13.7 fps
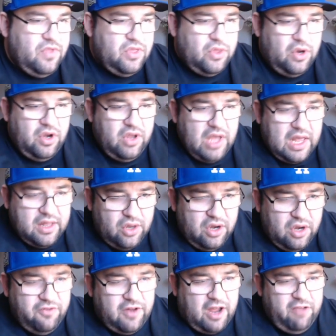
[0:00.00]

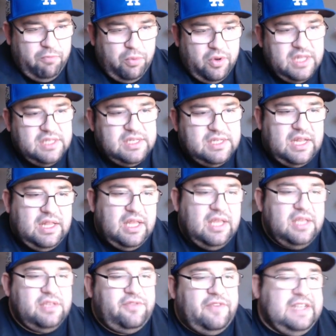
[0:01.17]
35 points, I think
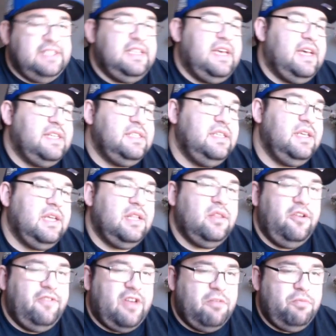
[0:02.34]
he's fantastic at
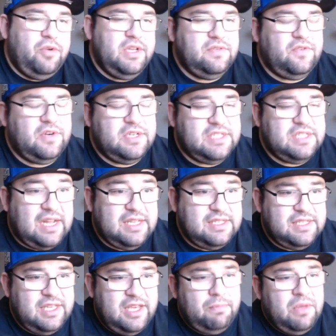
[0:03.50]
35 points for
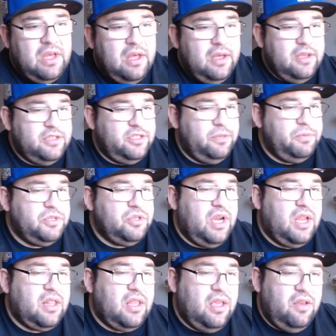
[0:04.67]
Sidestep, super
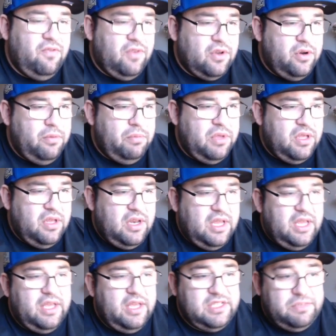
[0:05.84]
strength,
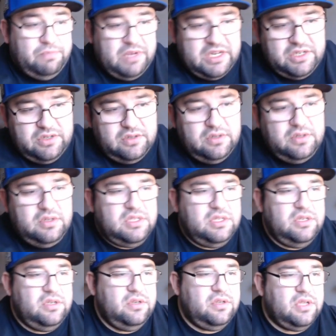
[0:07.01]
invulnerability. His special
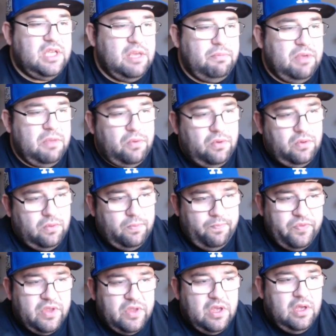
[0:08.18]
to get people
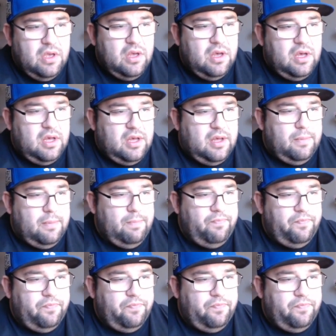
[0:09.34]
rolling